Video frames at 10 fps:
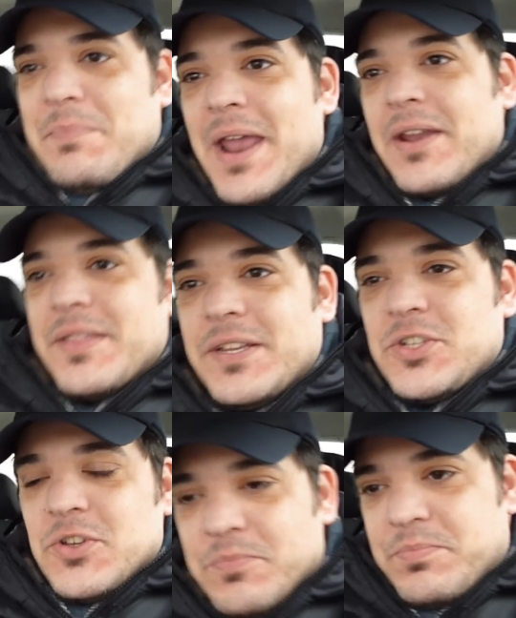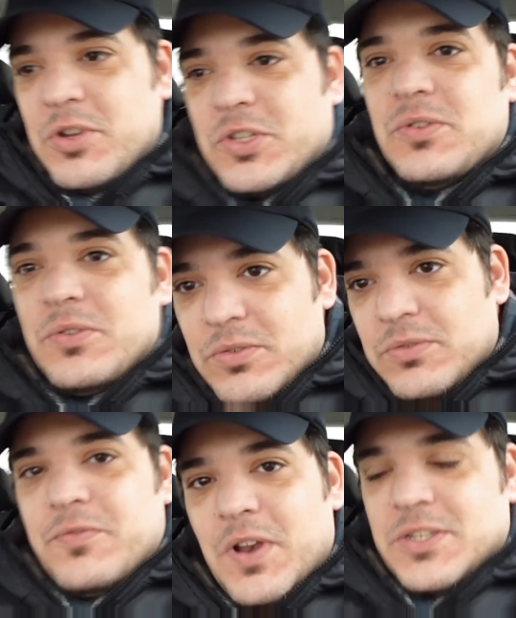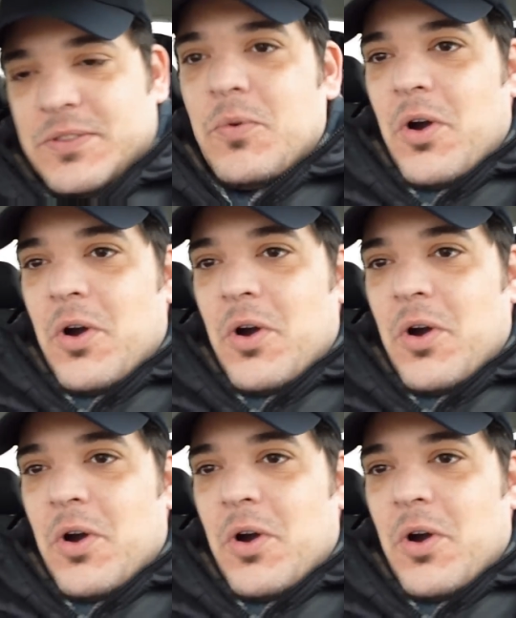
the button that you push to flush the